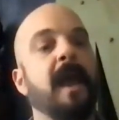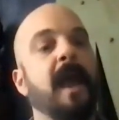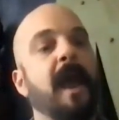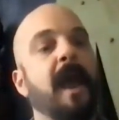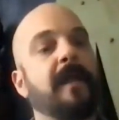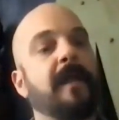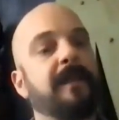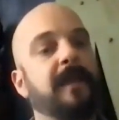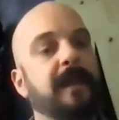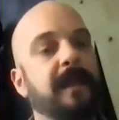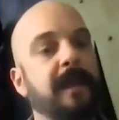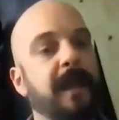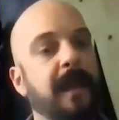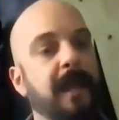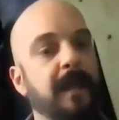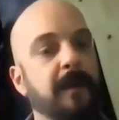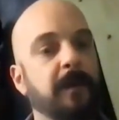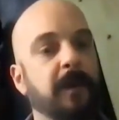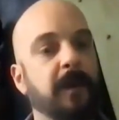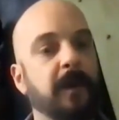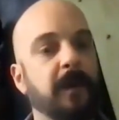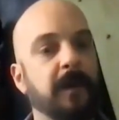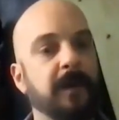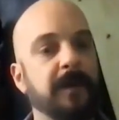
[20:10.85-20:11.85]
And the
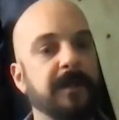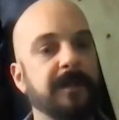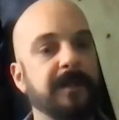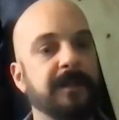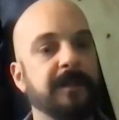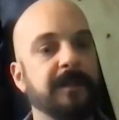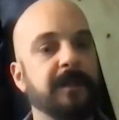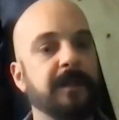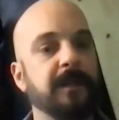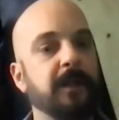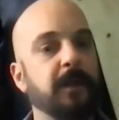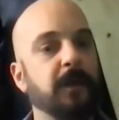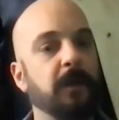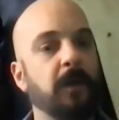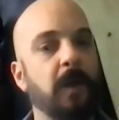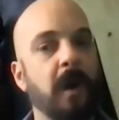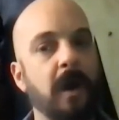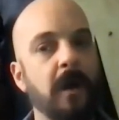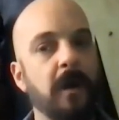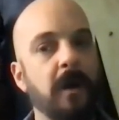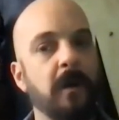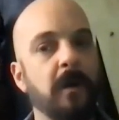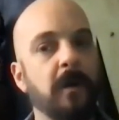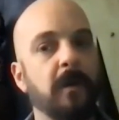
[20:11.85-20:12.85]
neighbors knew,
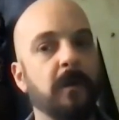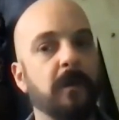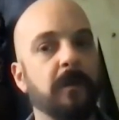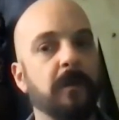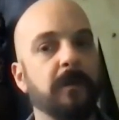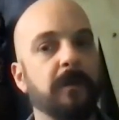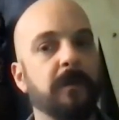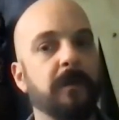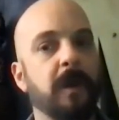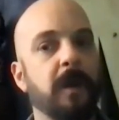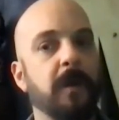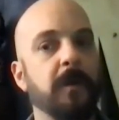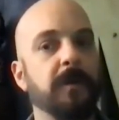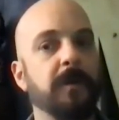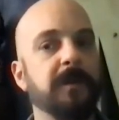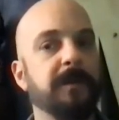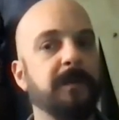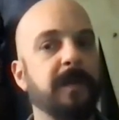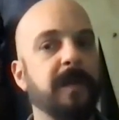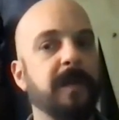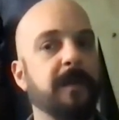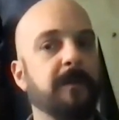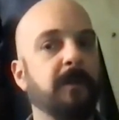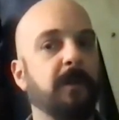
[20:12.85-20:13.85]
oh, those
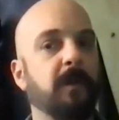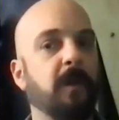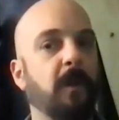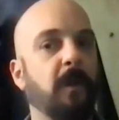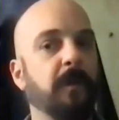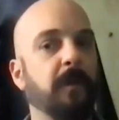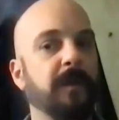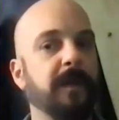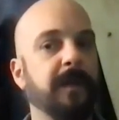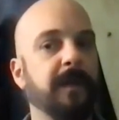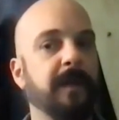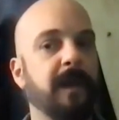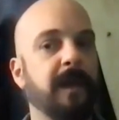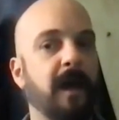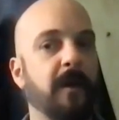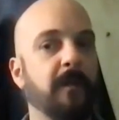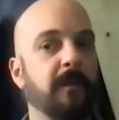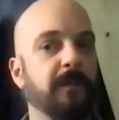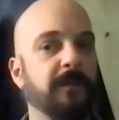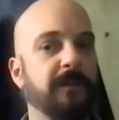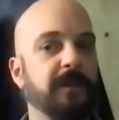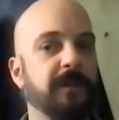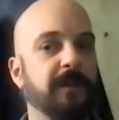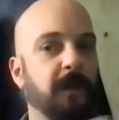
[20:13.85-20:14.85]
people only
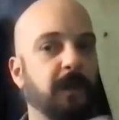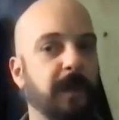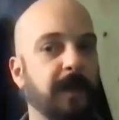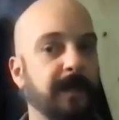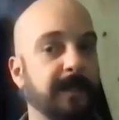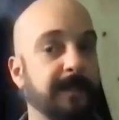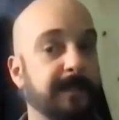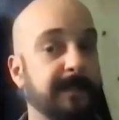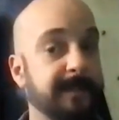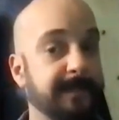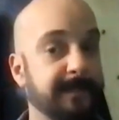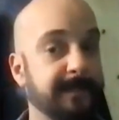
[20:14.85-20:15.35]
come during